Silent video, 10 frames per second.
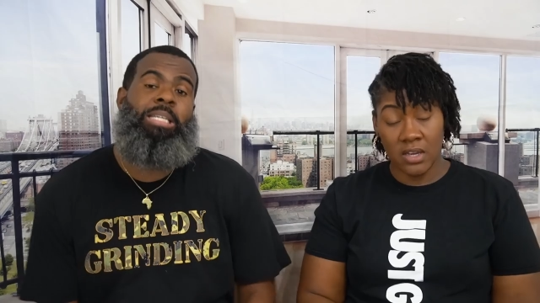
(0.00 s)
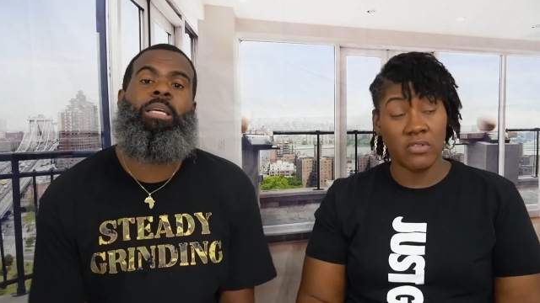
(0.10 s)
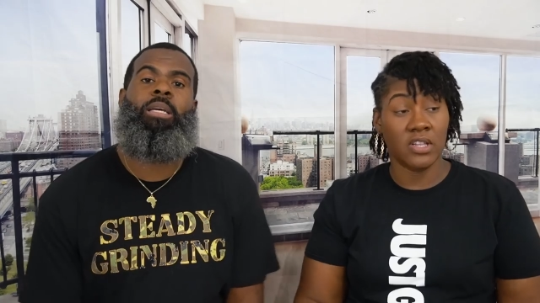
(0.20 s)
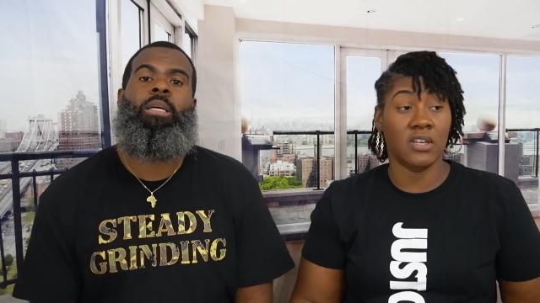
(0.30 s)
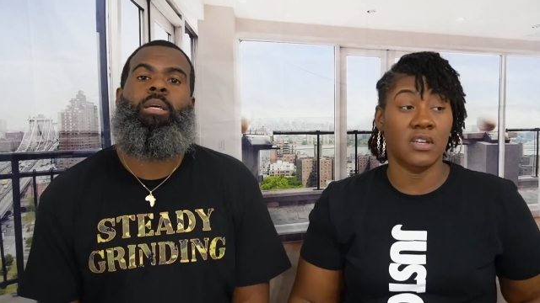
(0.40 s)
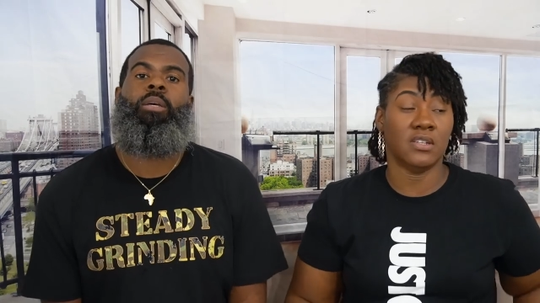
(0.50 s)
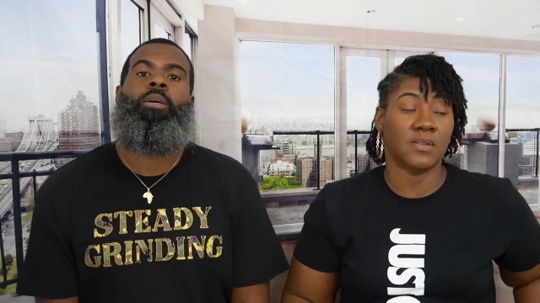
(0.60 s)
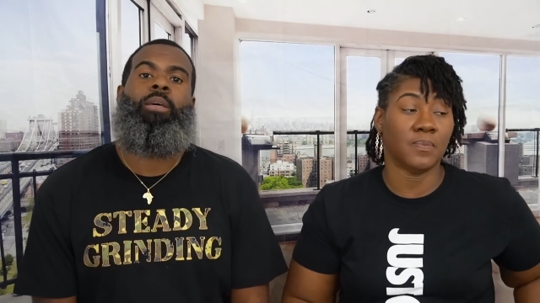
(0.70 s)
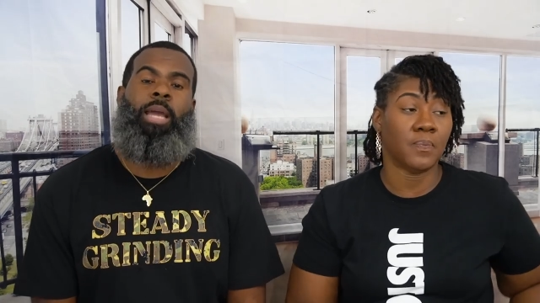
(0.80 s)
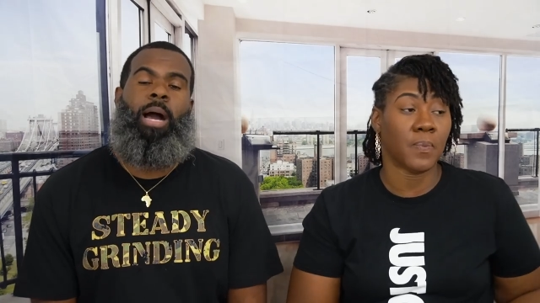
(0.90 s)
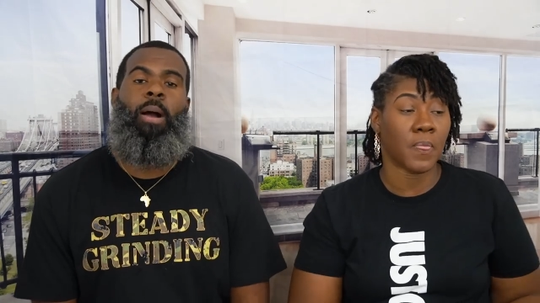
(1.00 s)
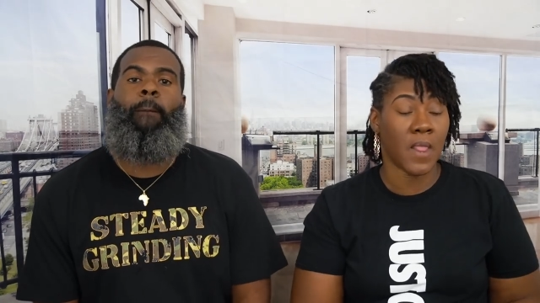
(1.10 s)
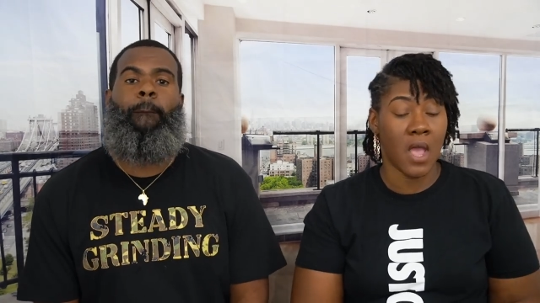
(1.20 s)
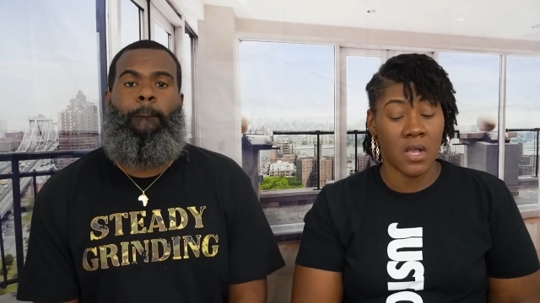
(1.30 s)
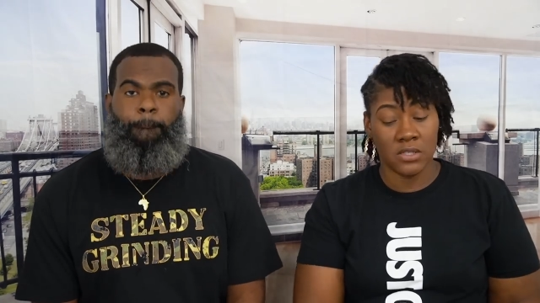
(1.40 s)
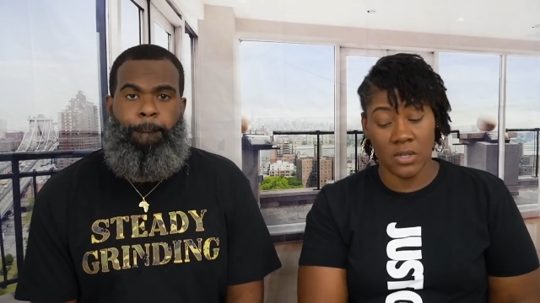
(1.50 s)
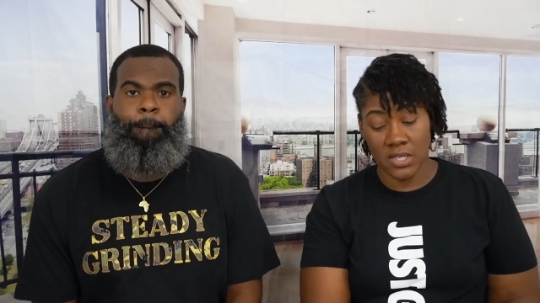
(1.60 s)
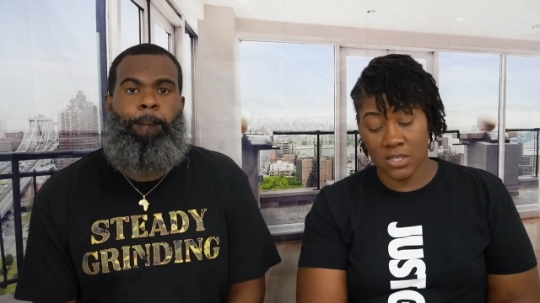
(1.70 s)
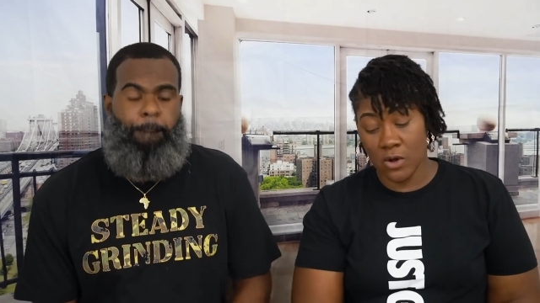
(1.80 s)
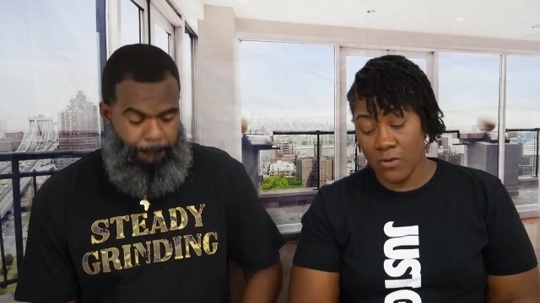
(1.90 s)
Speaker 1: It really is. Yeah. So let's
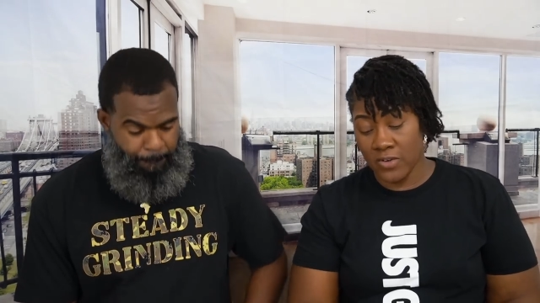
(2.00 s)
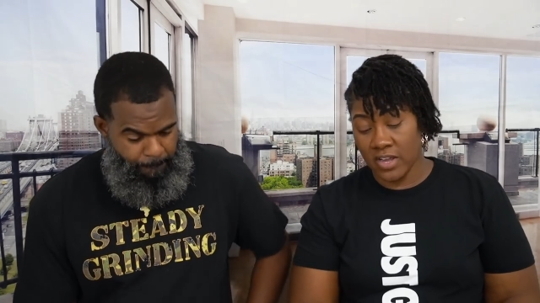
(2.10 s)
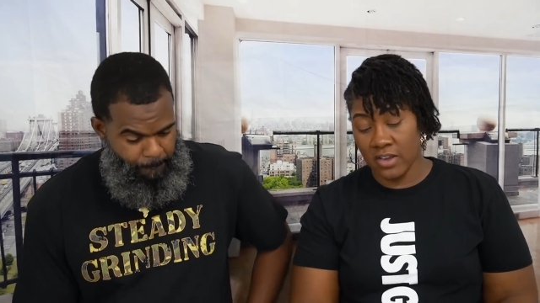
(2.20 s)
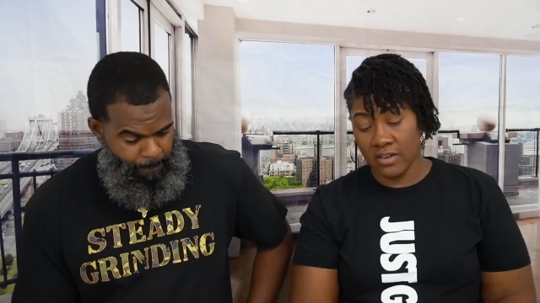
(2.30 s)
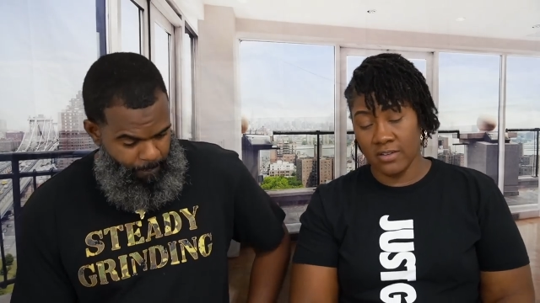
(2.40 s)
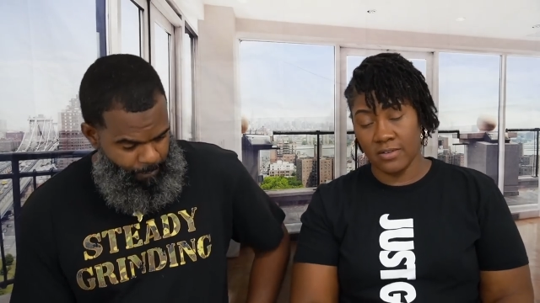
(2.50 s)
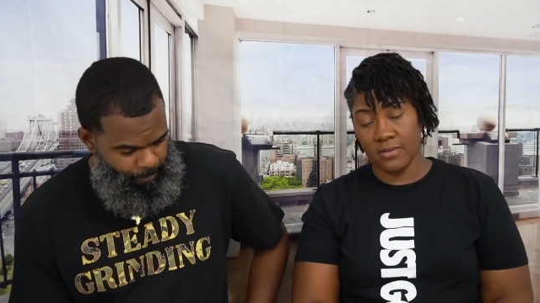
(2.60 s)
go over here.